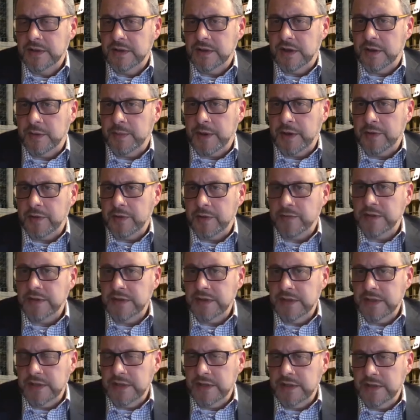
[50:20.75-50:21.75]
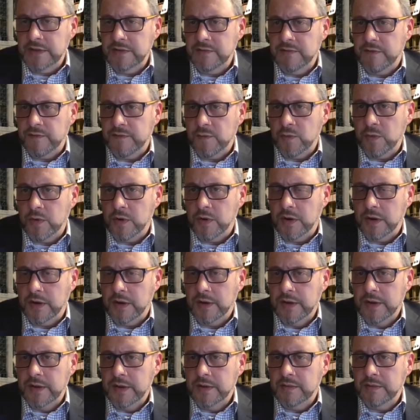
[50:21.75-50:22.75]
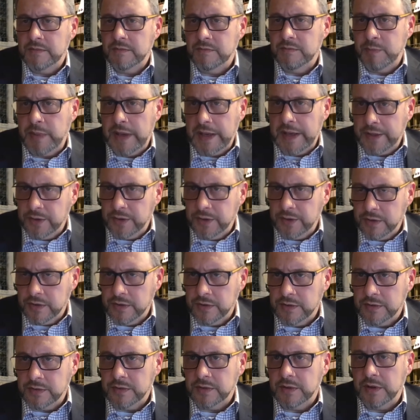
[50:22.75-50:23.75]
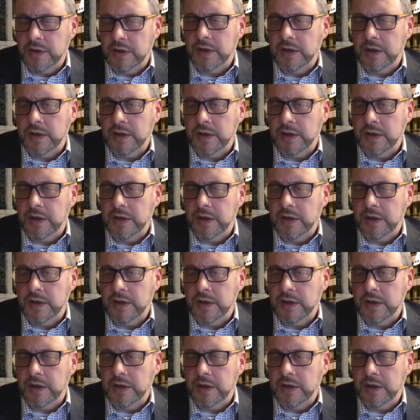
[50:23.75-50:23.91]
about the need for better,